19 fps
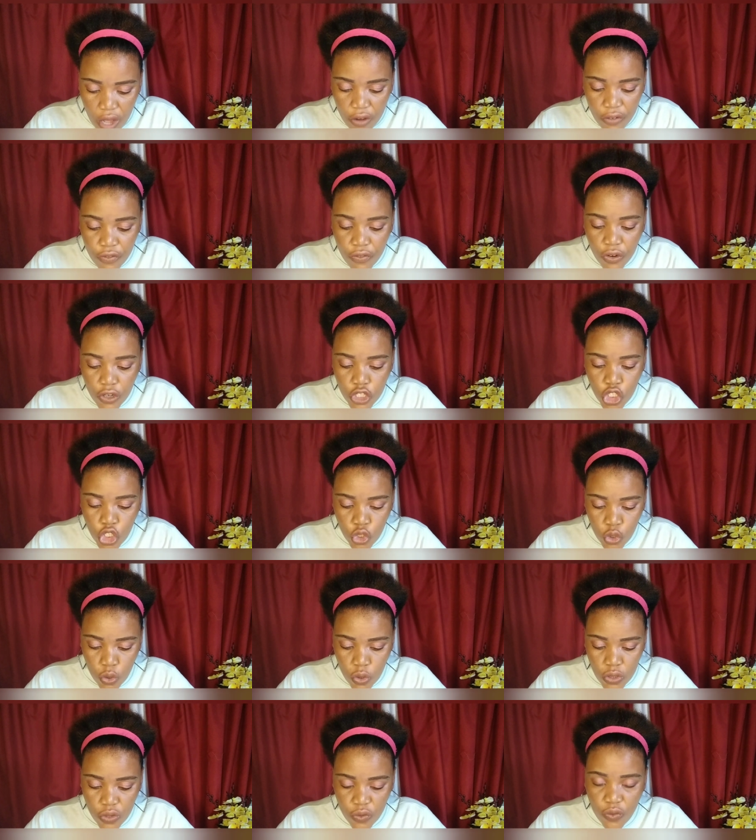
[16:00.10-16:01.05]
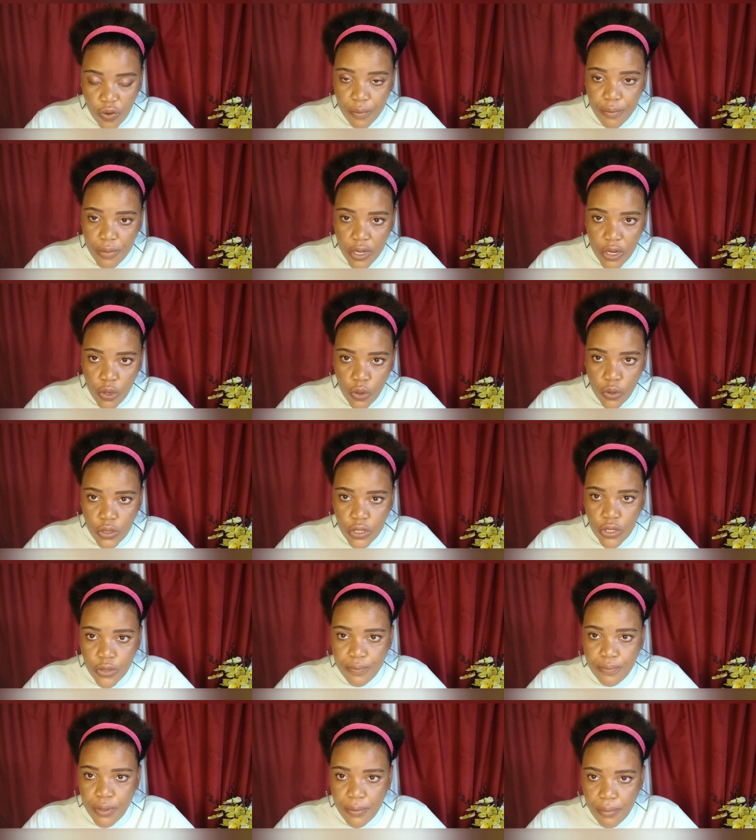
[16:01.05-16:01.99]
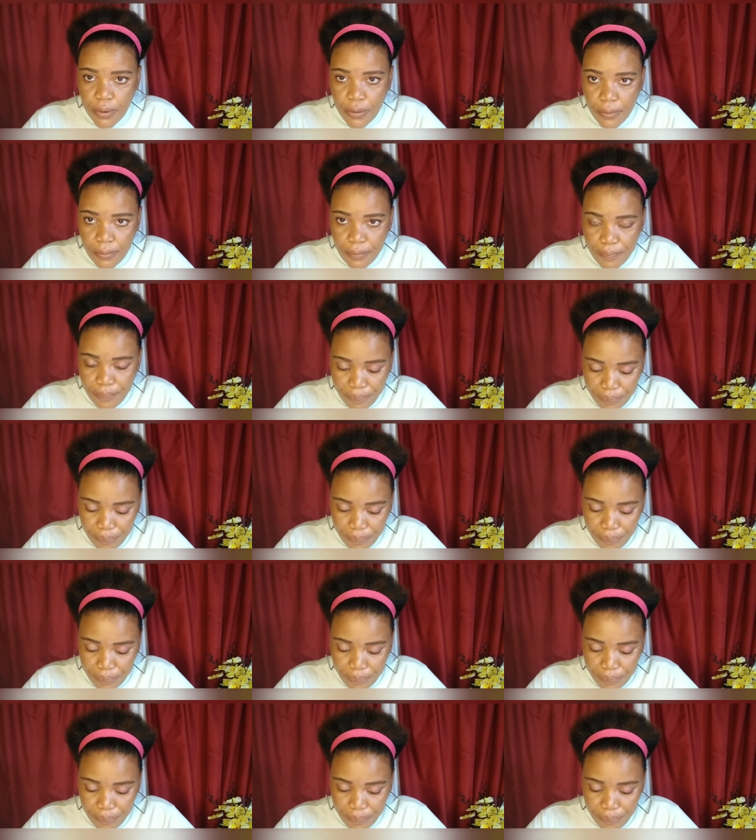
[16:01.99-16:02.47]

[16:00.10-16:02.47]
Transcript: for shots for millions people.